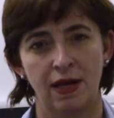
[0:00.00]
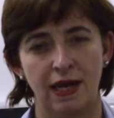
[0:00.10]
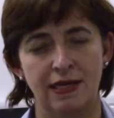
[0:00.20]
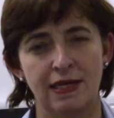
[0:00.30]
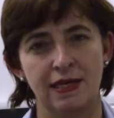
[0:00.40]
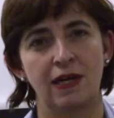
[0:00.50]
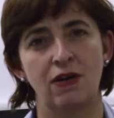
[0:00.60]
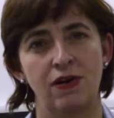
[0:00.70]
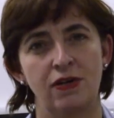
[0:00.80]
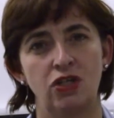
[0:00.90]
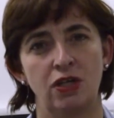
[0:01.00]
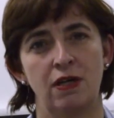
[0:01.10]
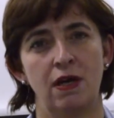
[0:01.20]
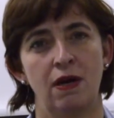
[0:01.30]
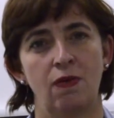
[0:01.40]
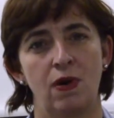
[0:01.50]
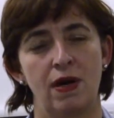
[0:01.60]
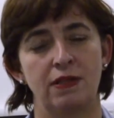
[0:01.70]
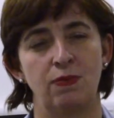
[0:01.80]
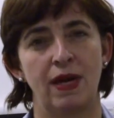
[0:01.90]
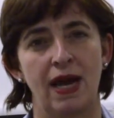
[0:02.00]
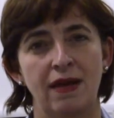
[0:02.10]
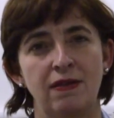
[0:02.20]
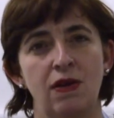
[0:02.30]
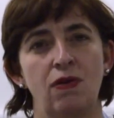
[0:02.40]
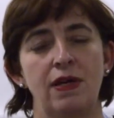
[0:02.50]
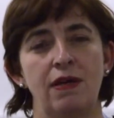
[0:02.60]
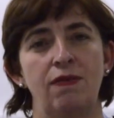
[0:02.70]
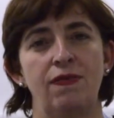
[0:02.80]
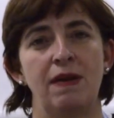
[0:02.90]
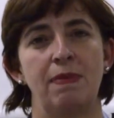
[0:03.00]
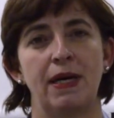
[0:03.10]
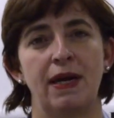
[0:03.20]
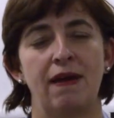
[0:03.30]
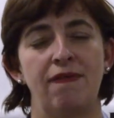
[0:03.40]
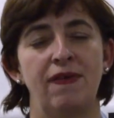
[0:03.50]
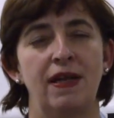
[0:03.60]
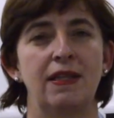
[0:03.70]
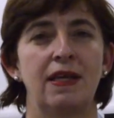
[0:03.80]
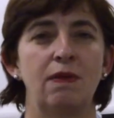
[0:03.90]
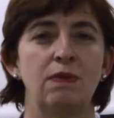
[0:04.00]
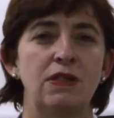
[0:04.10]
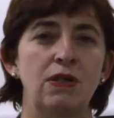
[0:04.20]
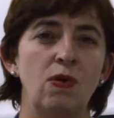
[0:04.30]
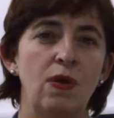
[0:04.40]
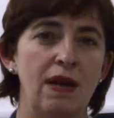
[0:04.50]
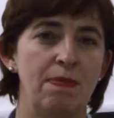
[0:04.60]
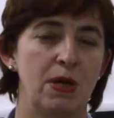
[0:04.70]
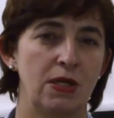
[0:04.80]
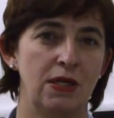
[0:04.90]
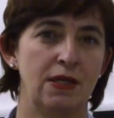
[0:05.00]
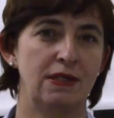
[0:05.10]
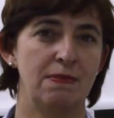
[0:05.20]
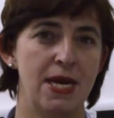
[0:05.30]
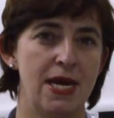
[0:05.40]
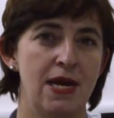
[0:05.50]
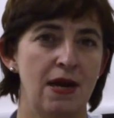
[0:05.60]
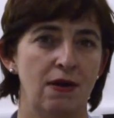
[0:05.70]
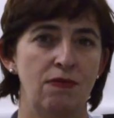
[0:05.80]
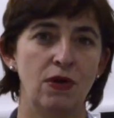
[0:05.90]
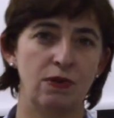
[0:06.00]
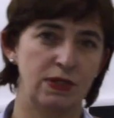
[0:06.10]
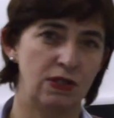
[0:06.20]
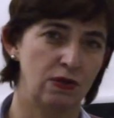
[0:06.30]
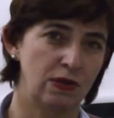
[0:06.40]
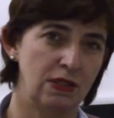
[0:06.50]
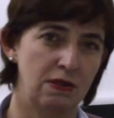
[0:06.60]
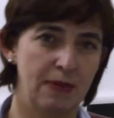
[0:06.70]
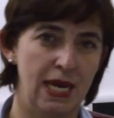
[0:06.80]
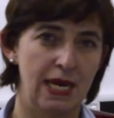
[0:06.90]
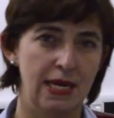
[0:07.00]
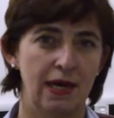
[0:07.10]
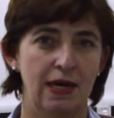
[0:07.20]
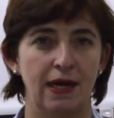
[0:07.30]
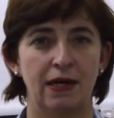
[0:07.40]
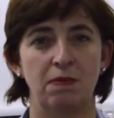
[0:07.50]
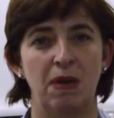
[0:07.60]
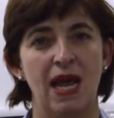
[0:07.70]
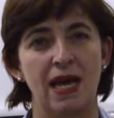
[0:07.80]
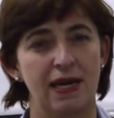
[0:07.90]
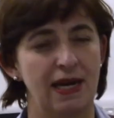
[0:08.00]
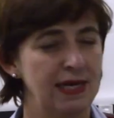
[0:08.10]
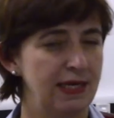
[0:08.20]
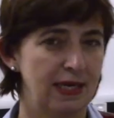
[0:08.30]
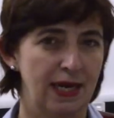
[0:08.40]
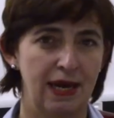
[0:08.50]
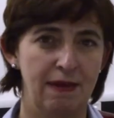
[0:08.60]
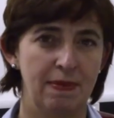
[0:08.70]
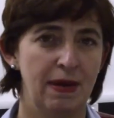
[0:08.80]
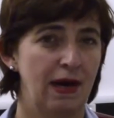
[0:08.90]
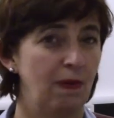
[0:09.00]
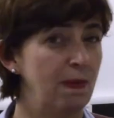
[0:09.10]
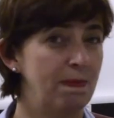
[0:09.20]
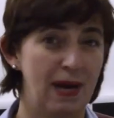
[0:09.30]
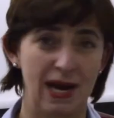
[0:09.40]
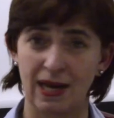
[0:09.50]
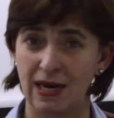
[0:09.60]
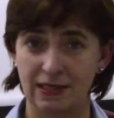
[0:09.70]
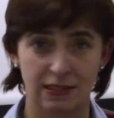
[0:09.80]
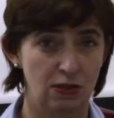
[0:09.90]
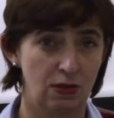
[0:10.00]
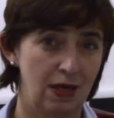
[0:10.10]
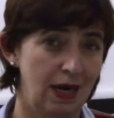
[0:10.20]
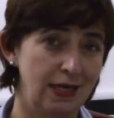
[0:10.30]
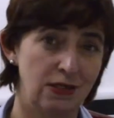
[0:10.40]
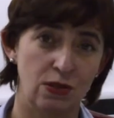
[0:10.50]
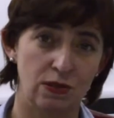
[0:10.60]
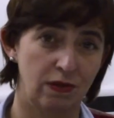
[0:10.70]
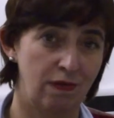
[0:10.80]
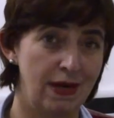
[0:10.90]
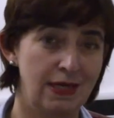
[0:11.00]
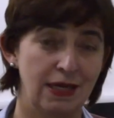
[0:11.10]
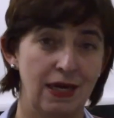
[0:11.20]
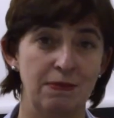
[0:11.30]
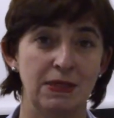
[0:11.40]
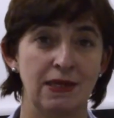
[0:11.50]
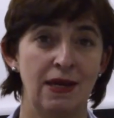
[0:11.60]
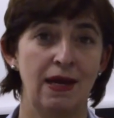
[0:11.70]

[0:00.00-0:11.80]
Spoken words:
it didn't encourage you. Whereas when I had the audio feedback, I felt that it was totally personal to me. Rod was talking to me. I could play it at any time. I went back and listened to it at least 2 or 3 times,